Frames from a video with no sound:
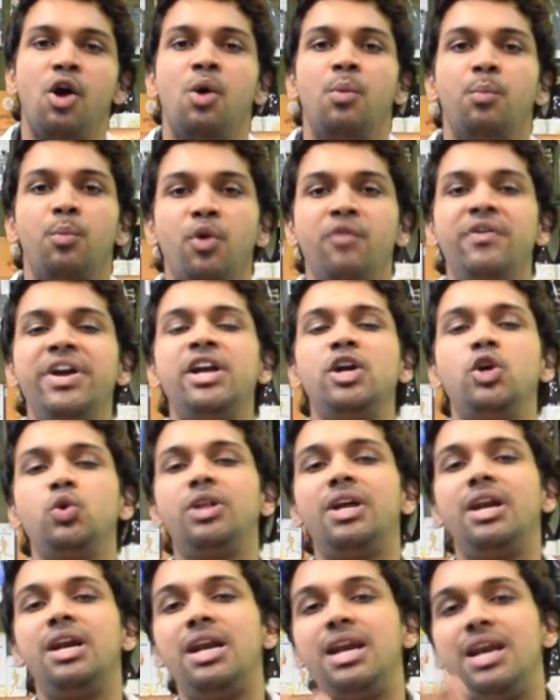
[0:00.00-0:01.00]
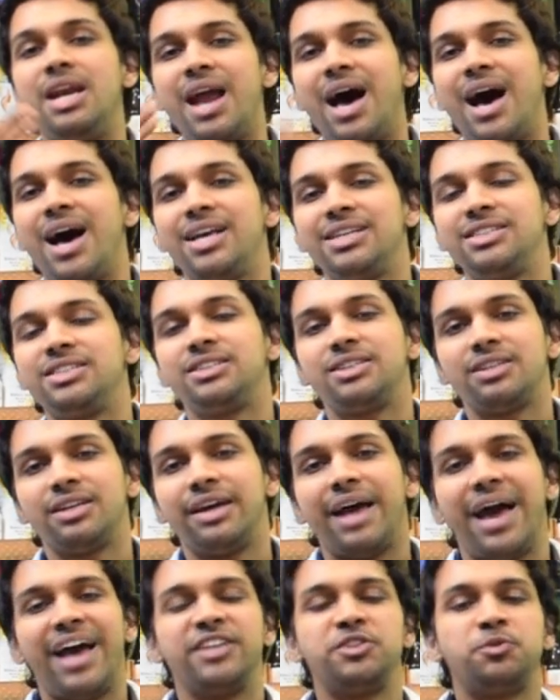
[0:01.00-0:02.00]
Moving to the last
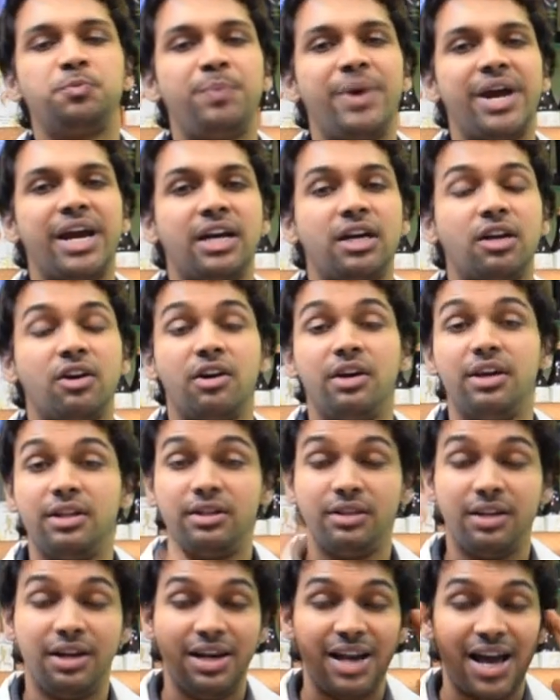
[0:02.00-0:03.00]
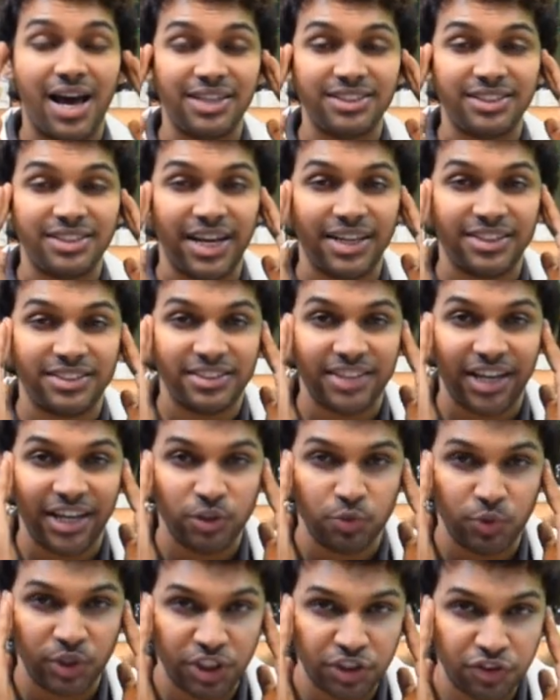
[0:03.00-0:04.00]
aspect, the last
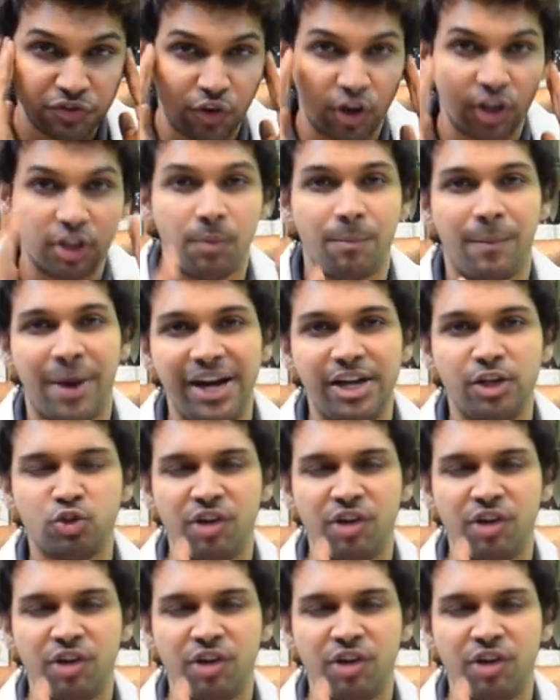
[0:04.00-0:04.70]
exercise, which is for the mind.